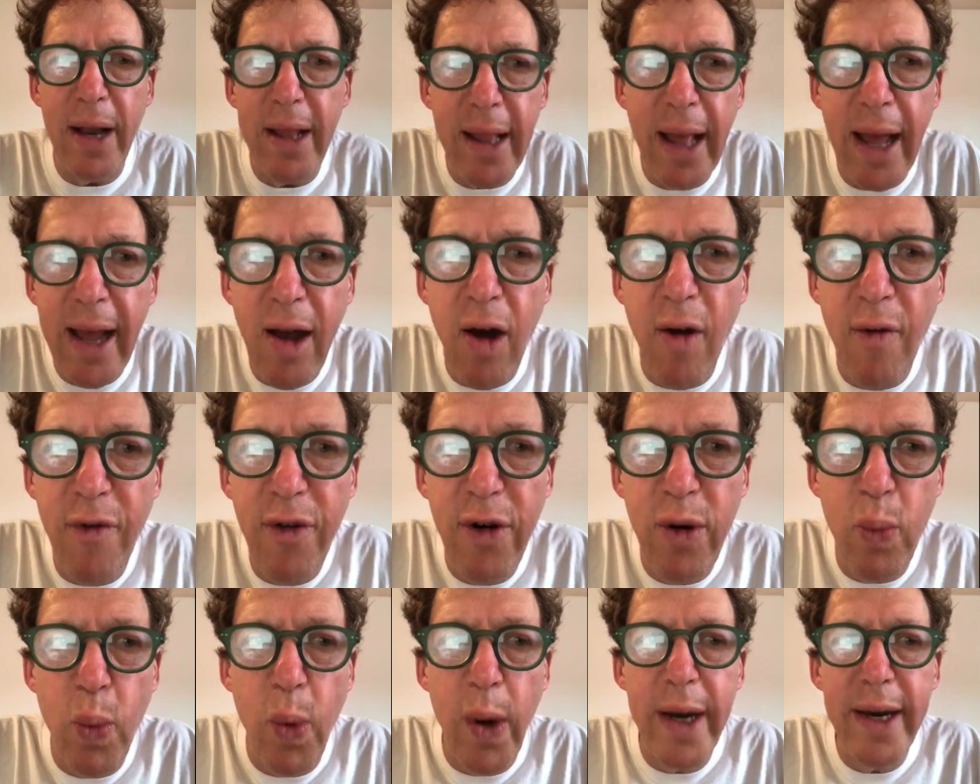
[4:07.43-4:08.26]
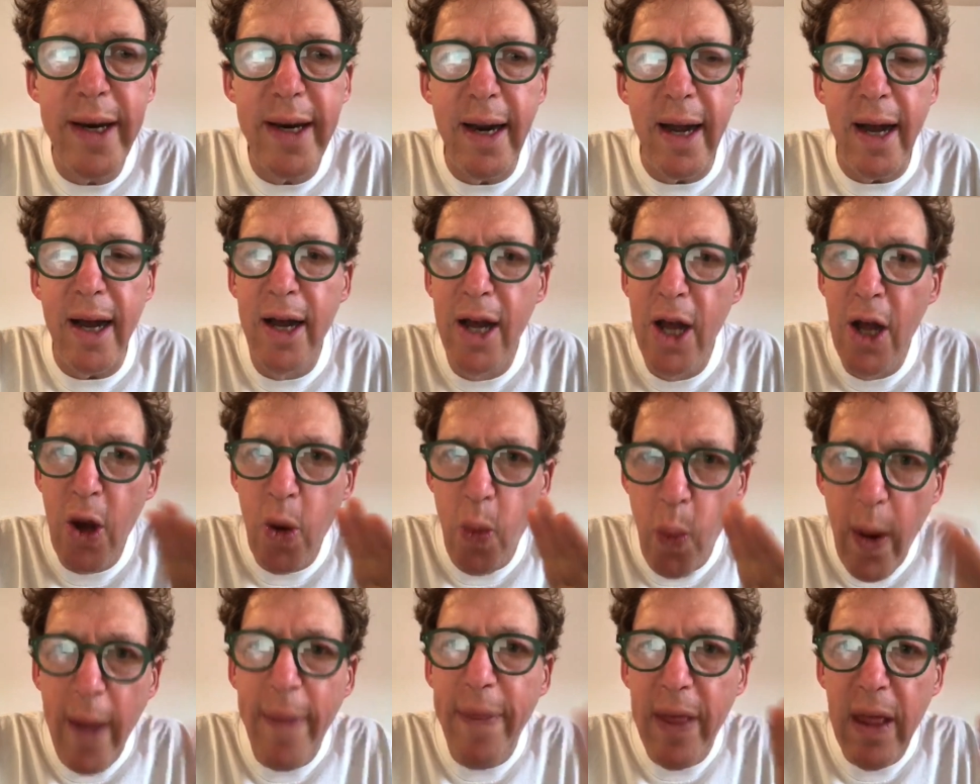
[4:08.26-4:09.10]
And I often wonder,
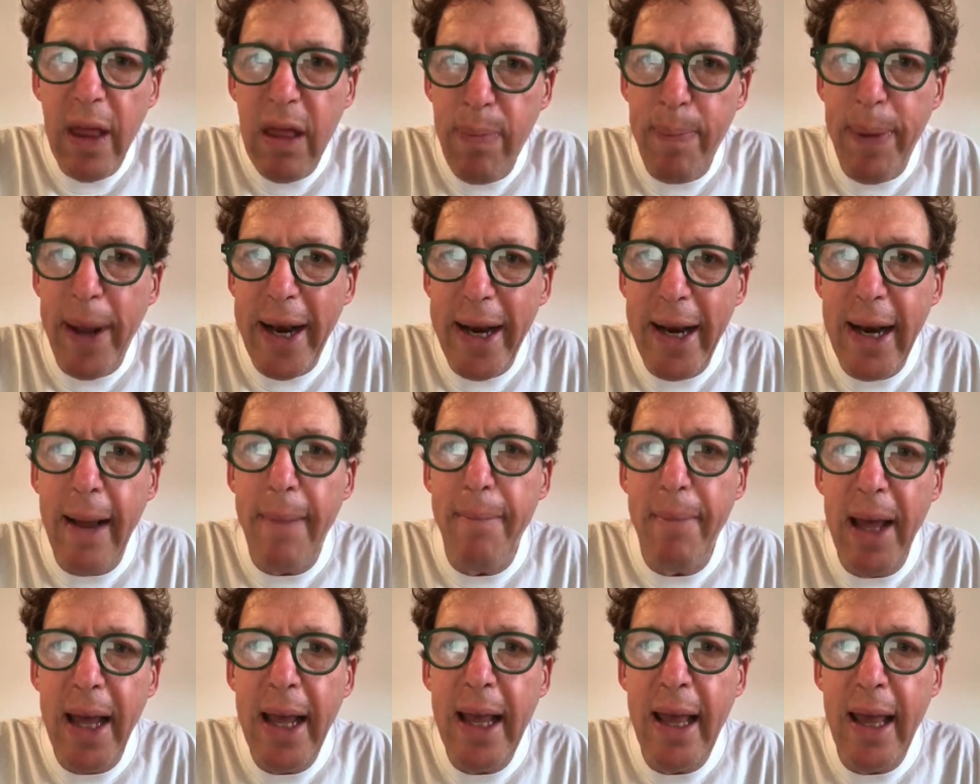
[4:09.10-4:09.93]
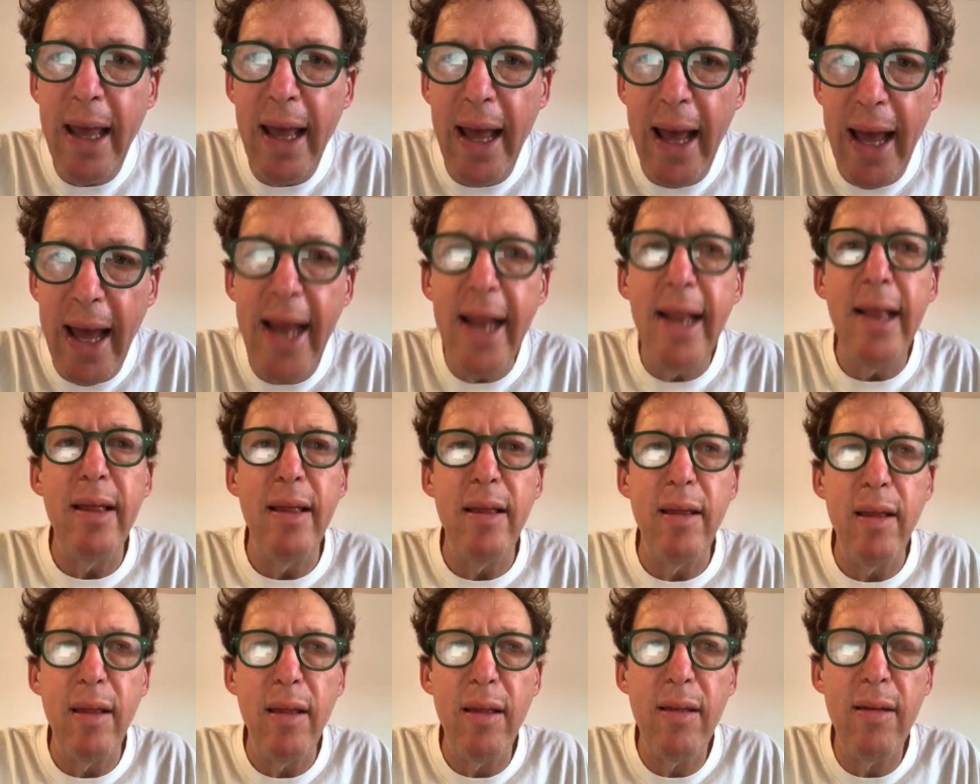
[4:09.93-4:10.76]
when this pandemic
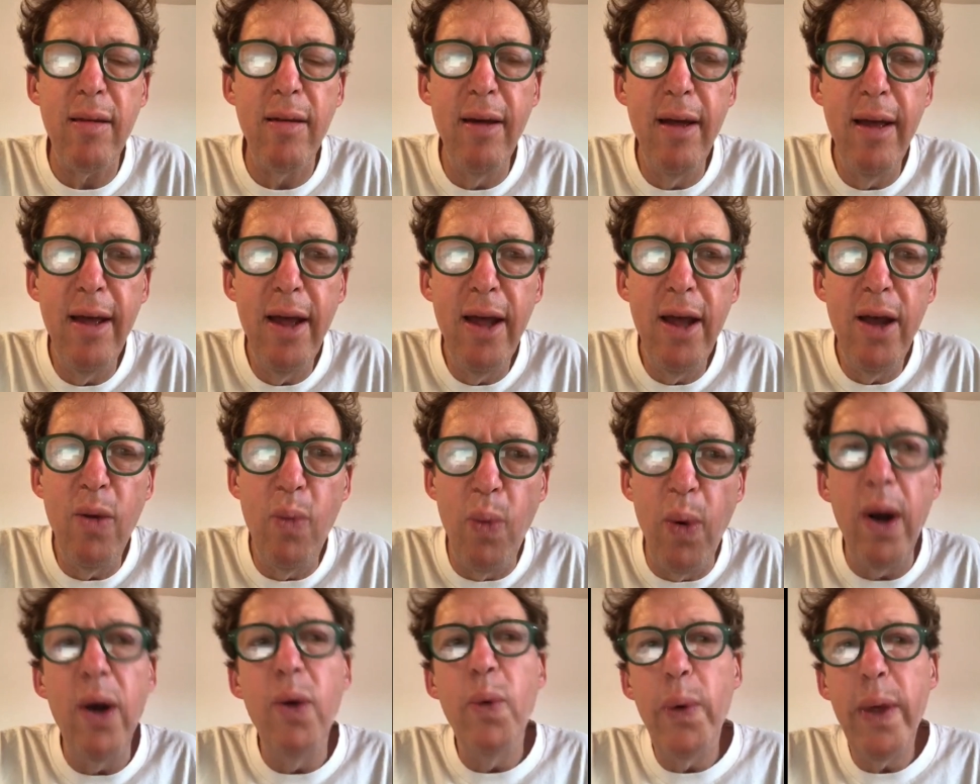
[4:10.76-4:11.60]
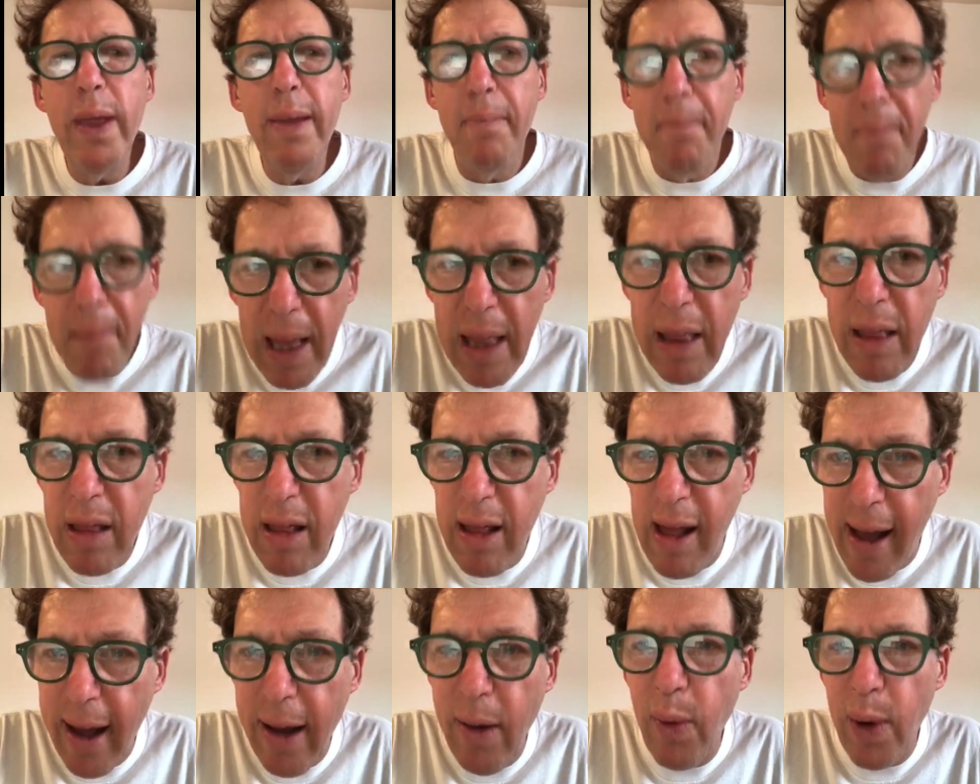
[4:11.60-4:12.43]
ends, will we
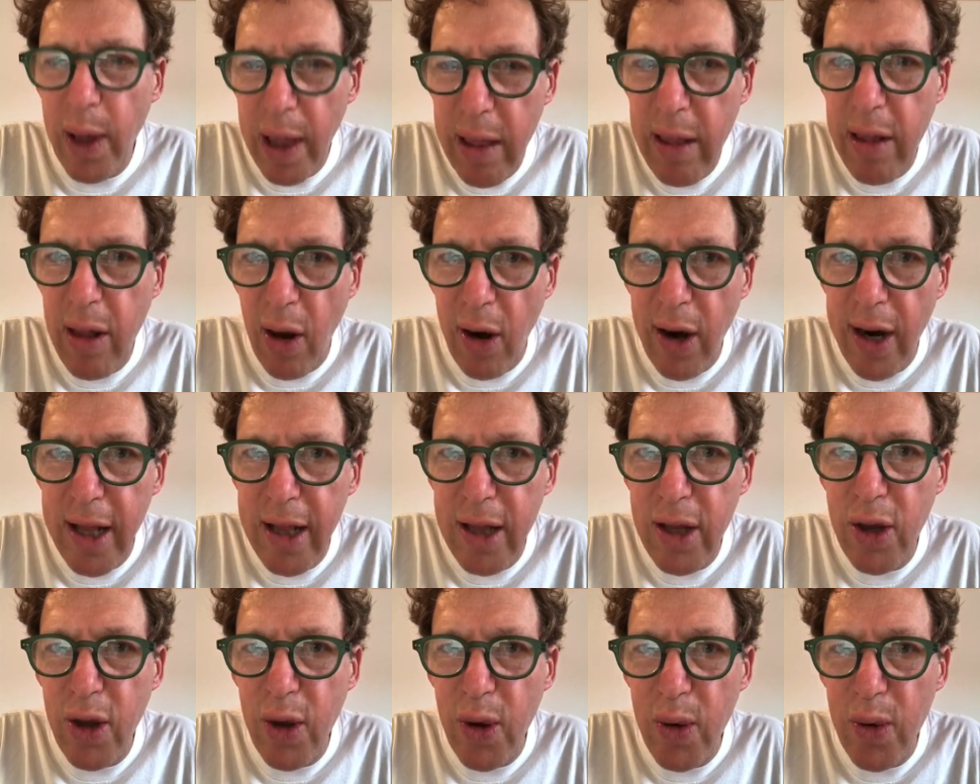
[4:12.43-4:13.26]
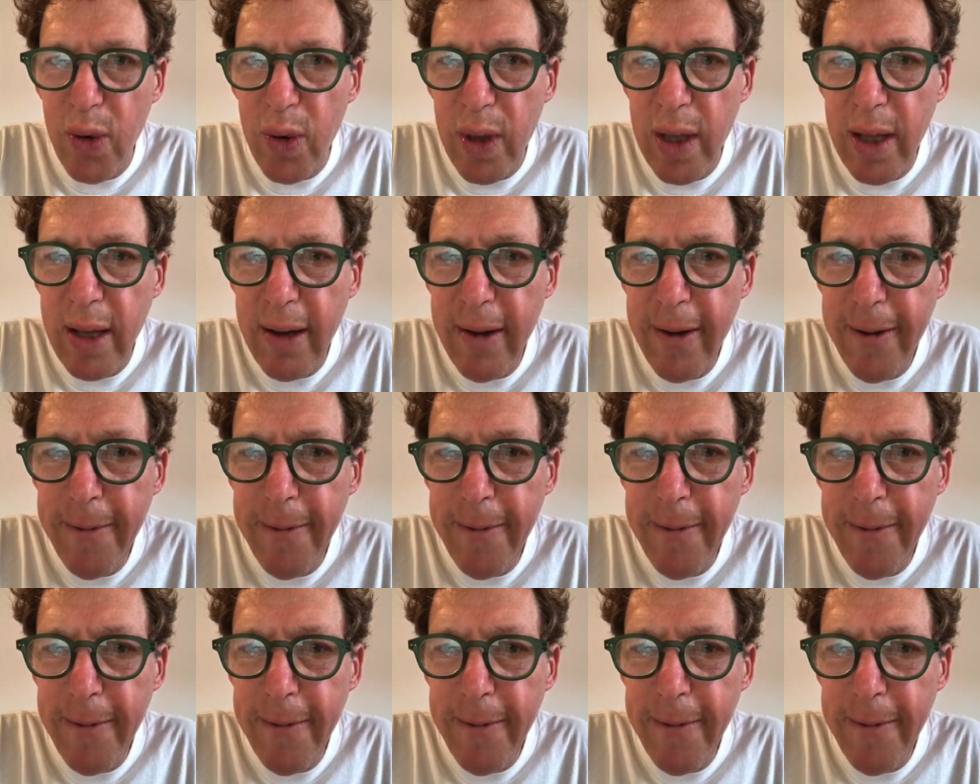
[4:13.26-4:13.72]
miss our solitude?